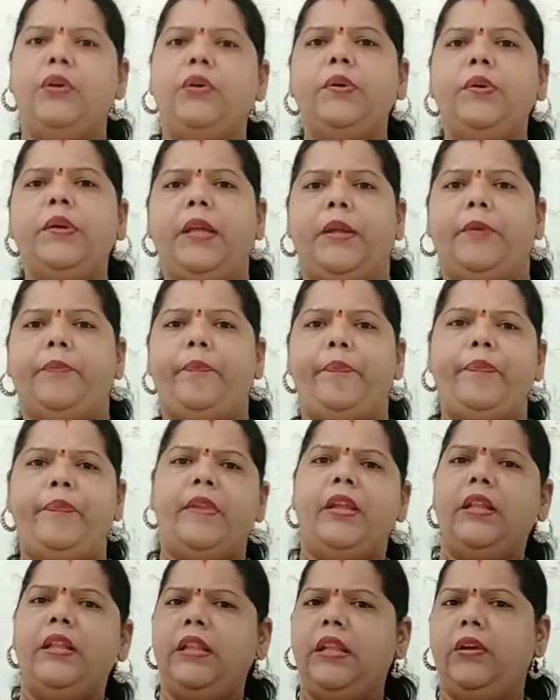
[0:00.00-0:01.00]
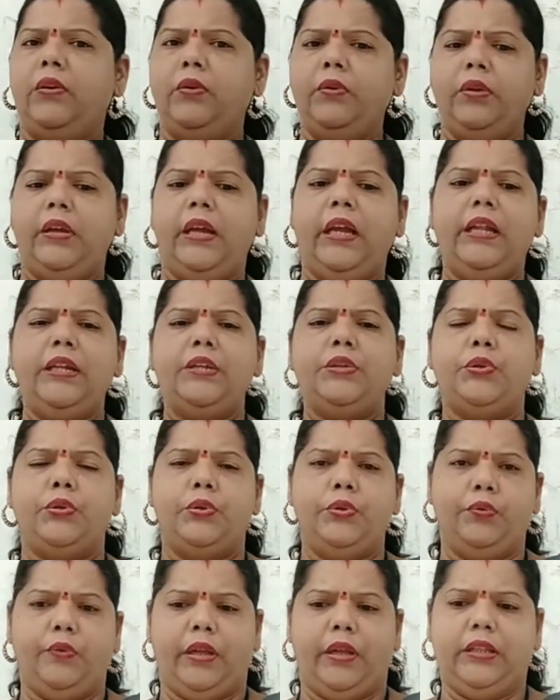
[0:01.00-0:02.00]
Okay, now I'll show
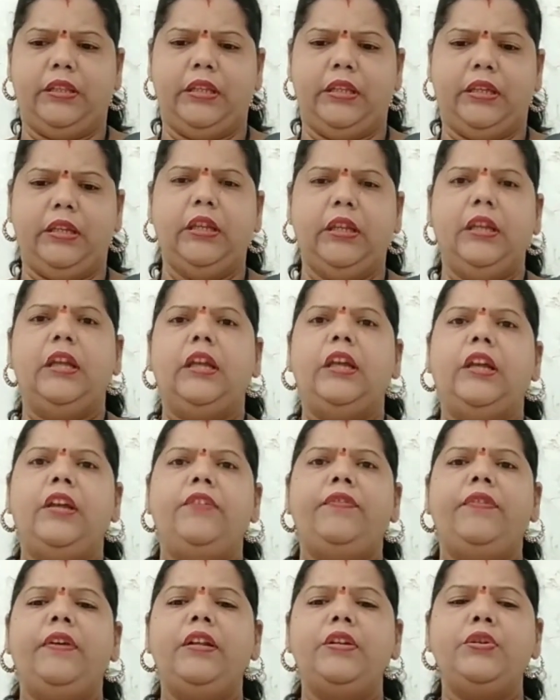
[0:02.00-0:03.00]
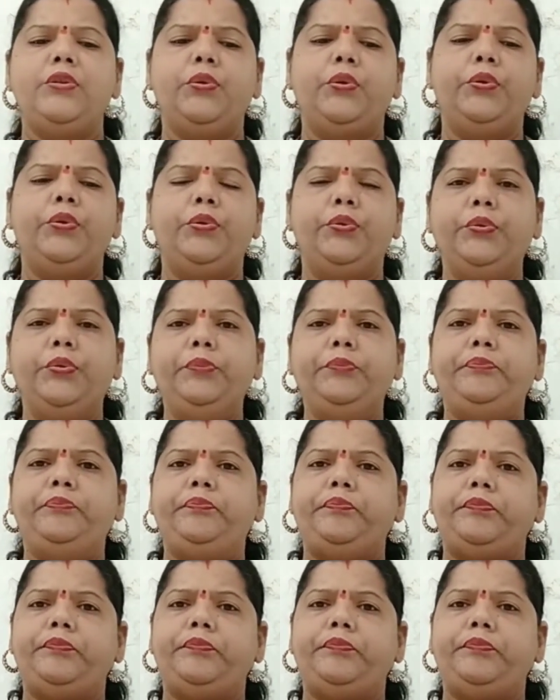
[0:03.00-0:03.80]
you one thing. If I'll show you